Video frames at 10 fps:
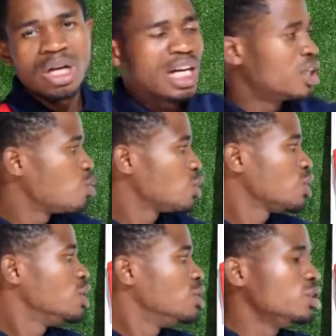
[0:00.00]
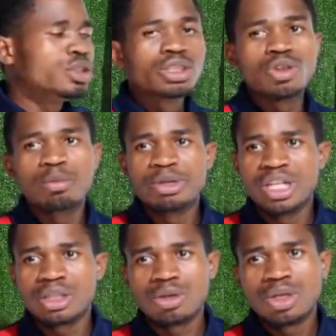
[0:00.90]
and the what? The
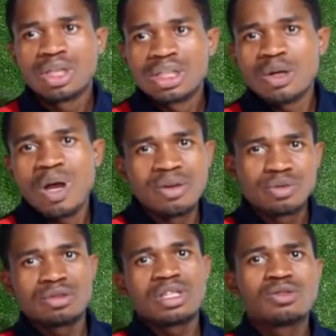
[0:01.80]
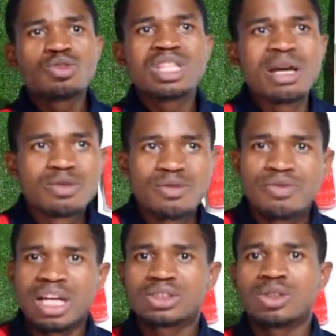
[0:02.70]
denominator. Then we have 2 types of
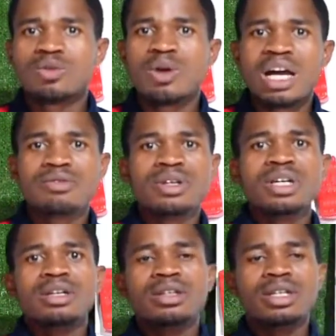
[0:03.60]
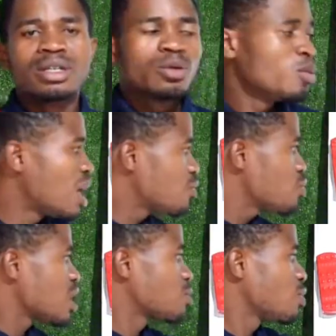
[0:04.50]
fraction. We have 2
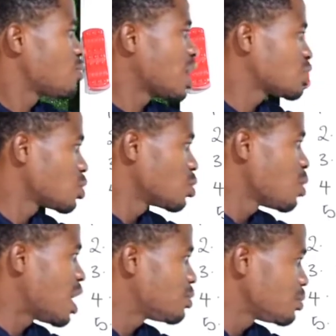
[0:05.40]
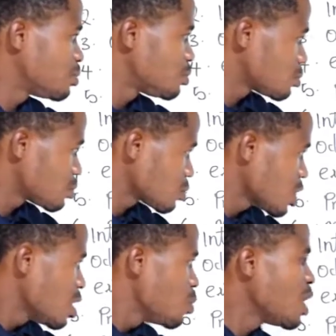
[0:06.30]
types of fraction. We
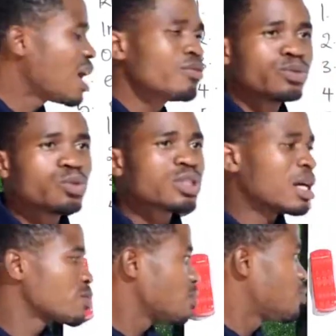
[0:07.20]
have 2 types of